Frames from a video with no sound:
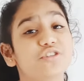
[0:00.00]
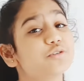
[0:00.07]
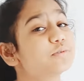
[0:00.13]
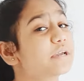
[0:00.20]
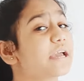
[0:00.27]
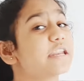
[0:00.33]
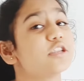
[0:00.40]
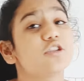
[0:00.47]
you
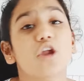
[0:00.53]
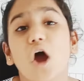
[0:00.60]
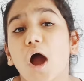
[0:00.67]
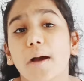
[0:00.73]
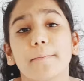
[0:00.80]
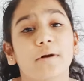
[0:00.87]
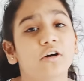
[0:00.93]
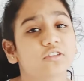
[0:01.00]

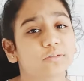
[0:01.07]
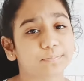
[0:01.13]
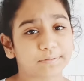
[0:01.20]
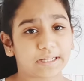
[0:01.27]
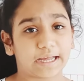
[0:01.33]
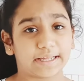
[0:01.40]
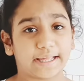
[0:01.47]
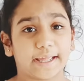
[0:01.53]
cannot
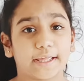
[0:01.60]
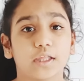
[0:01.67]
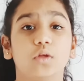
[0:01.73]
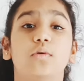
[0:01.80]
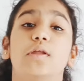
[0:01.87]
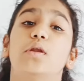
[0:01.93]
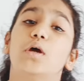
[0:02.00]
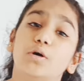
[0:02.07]
multiply it. You
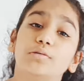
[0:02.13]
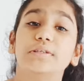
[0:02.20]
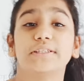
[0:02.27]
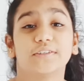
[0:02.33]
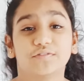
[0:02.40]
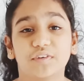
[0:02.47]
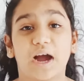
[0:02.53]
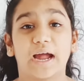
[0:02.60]
can only
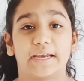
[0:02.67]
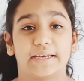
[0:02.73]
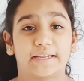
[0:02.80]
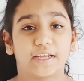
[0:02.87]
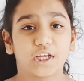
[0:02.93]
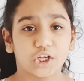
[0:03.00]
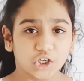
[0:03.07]
divide it.